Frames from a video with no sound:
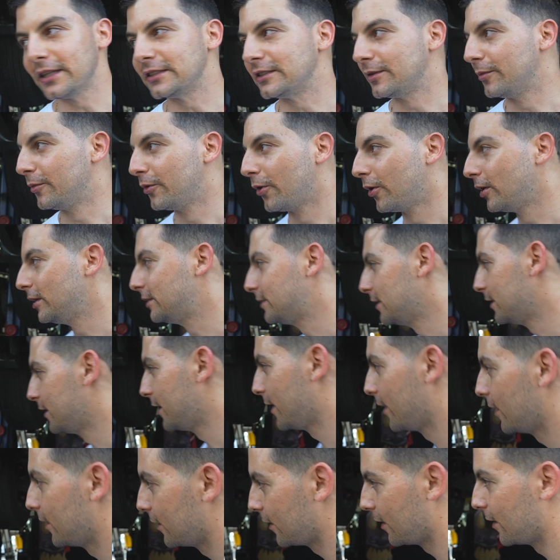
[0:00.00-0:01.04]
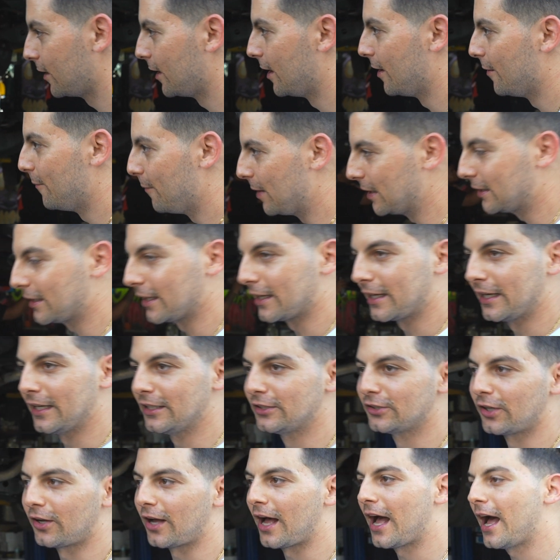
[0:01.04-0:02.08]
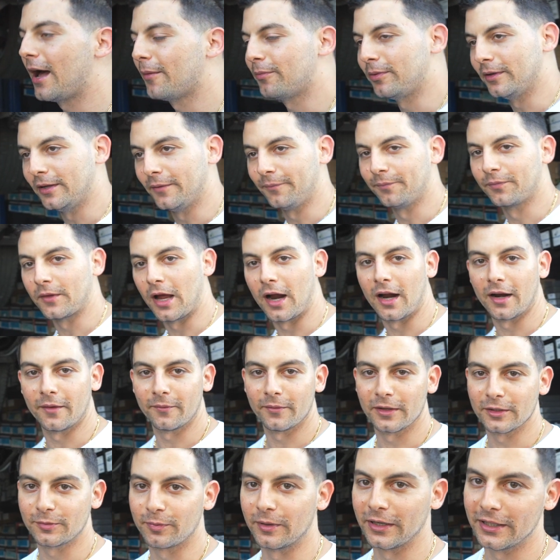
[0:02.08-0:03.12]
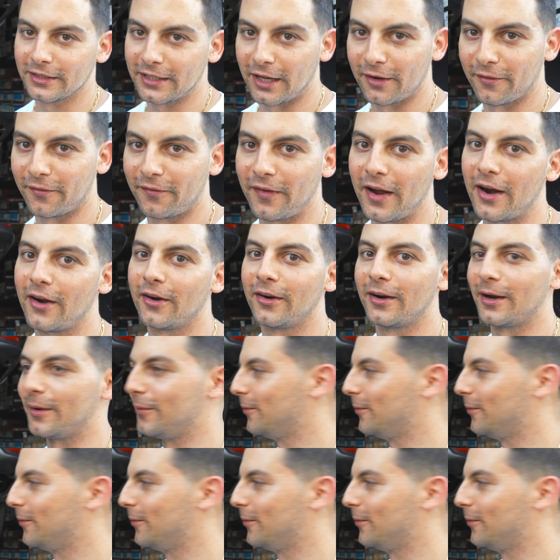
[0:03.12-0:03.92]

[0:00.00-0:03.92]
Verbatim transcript: get some noise in there, make the kids all happy. All right, let's bring it down and fire